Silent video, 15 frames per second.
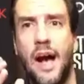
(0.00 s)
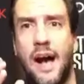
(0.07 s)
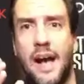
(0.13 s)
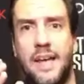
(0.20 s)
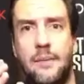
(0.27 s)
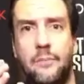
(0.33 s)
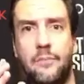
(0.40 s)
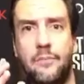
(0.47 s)

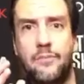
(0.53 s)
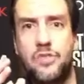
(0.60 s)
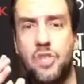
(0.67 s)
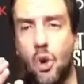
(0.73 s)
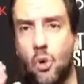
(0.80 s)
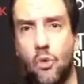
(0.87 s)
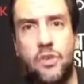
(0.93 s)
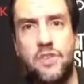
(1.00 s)
I am
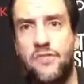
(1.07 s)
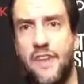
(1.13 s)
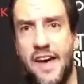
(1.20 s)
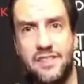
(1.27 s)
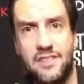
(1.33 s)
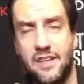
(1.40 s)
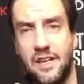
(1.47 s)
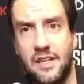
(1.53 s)
totally
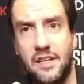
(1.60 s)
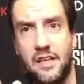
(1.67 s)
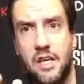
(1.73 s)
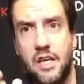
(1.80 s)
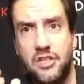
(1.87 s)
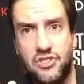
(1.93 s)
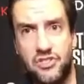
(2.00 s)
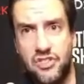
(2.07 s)
fascinated
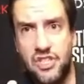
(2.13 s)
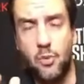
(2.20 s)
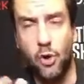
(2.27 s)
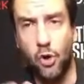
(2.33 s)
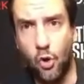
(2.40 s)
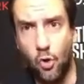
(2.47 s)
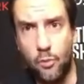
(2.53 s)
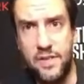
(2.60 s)
to see what
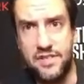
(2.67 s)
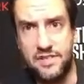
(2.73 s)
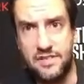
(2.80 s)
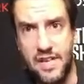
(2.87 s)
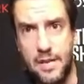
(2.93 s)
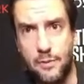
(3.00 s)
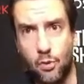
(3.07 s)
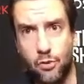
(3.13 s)
Ole Miss is
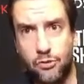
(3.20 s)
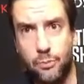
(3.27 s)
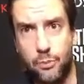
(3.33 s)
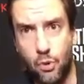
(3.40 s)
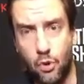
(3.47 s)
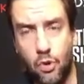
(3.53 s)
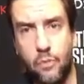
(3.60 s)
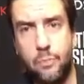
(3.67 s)
able to
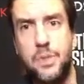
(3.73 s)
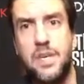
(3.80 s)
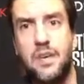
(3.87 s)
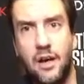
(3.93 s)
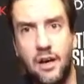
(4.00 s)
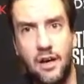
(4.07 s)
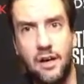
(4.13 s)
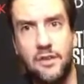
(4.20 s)
pull
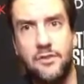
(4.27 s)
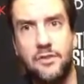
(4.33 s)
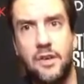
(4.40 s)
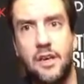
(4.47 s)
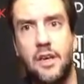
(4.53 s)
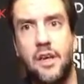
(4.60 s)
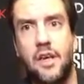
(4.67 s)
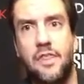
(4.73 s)
because
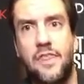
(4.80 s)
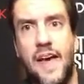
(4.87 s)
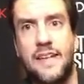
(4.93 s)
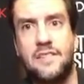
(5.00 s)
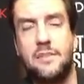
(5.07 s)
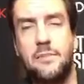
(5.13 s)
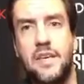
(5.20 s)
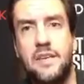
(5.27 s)

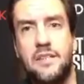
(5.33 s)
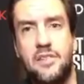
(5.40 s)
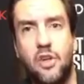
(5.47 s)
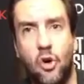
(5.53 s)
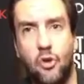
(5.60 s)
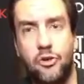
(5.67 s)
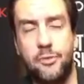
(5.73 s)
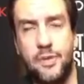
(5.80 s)
that to me is the
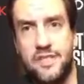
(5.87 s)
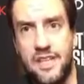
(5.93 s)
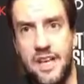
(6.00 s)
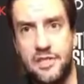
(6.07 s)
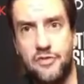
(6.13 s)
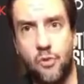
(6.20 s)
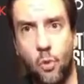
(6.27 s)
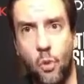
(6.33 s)
ultimate
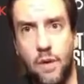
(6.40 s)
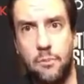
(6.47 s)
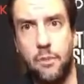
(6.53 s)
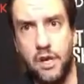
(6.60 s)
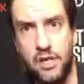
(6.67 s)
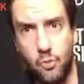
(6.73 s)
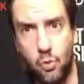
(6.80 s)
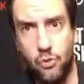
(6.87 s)
test for what
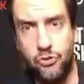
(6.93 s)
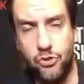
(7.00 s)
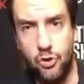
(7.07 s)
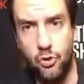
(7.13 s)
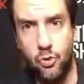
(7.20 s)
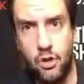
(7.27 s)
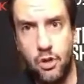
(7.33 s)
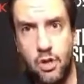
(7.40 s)
money will
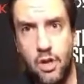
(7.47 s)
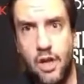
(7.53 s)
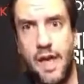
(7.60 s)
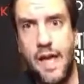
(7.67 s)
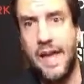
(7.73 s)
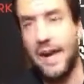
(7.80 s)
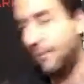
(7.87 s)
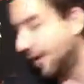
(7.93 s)
do.
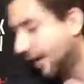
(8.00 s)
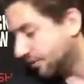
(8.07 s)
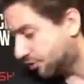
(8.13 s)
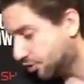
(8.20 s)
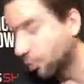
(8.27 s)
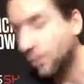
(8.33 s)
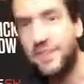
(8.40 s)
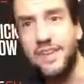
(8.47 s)
And I'm not
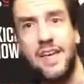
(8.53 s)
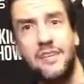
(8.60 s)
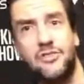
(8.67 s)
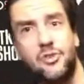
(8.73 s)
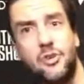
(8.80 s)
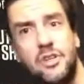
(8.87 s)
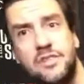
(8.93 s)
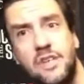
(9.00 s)
sure what the
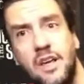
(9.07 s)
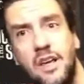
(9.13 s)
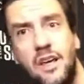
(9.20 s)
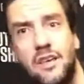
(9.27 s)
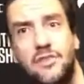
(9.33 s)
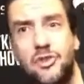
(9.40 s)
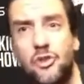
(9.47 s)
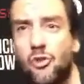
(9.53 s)
answer is.
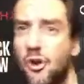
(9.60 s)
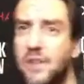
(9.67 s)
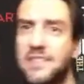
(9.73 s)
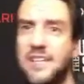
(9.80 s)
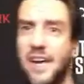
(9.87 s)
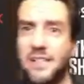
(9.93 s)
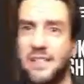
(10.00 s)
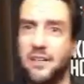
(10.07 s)
It's a
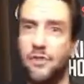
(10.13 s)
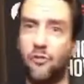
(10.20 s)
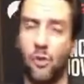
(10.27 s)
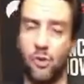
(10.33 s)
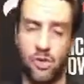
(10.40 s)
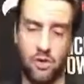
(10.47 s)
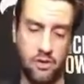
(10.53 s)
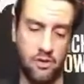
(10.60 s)
crazy idea
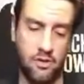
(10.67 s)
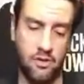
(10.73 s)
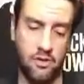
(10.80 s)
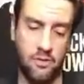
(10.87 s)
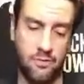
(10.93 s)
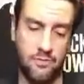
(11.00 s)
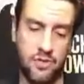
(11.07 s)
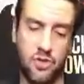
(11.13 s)
for you.
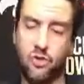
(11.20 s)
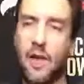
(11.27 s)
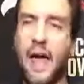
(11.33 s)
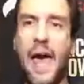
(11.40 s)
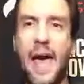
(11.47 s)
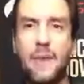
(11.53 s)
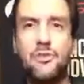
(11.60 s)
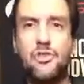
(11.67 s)
It's an
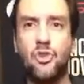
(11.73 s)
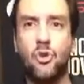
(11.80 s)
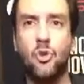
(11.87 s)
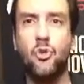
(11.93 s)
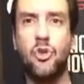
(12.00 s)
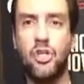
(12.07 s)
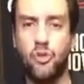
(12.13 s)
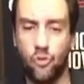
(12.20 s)

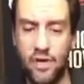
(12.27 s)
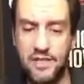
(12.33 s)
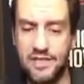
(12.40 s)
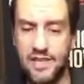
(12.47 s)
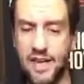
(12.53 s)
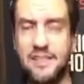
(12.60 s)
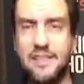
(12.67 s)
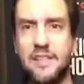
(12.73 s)
absolutely
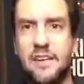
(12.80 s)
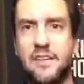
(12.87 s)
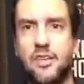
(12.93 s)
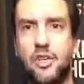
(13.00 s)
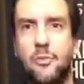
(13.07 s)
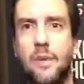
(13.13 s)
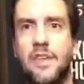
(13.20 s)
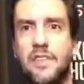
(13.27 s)
crazy idea that
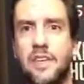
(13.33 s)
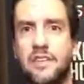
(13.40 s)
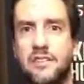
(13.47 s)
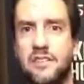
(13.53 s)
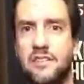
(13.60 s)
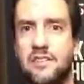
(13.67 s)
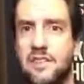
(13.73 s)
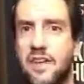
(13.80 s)
you may think
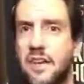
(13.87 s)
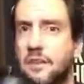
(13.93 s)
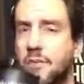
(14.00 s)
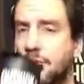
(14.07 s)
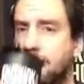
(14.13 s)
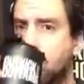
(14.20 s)
is insane.